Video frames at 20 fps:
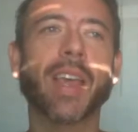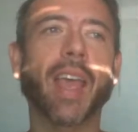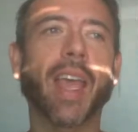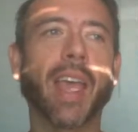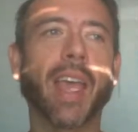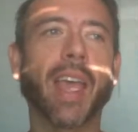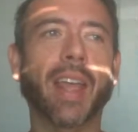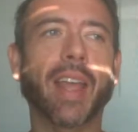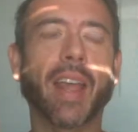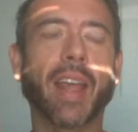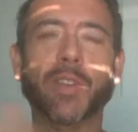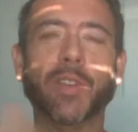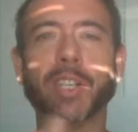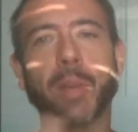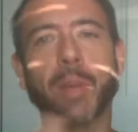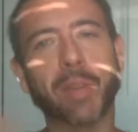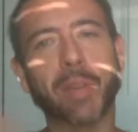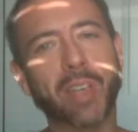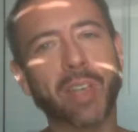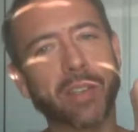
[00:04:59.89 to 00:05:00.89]
And every
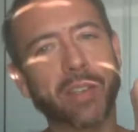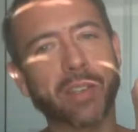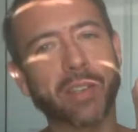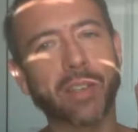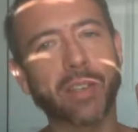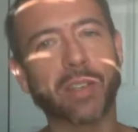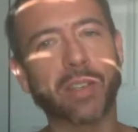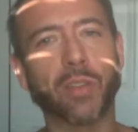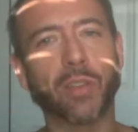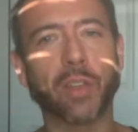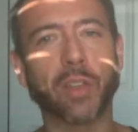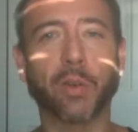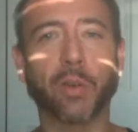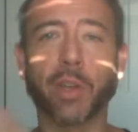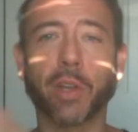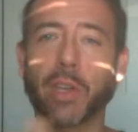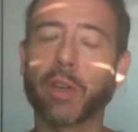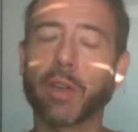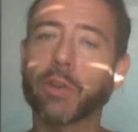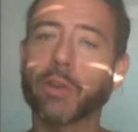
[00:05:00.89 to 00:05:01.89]
time it does this, every
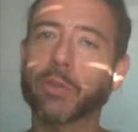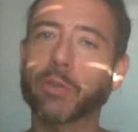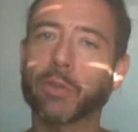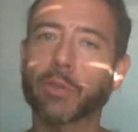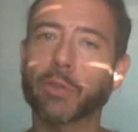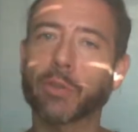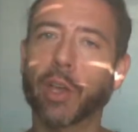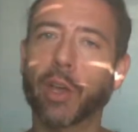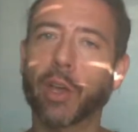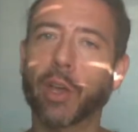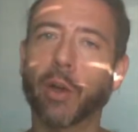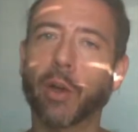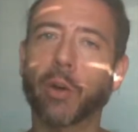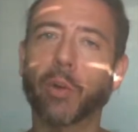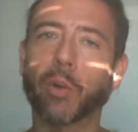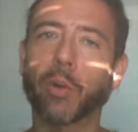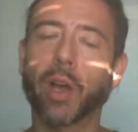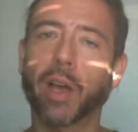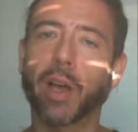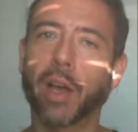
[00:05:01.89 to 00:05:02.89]
30 years or
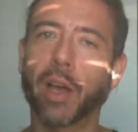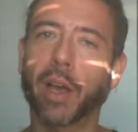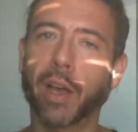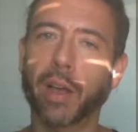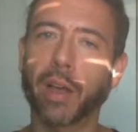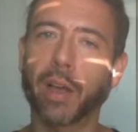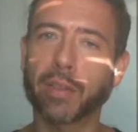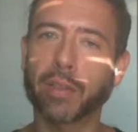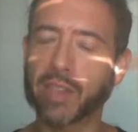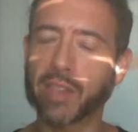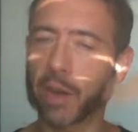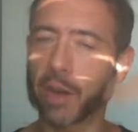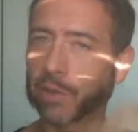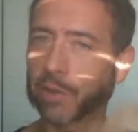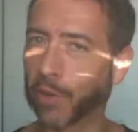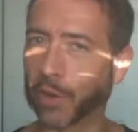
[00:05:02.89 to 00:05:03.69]
so, Saturn's a very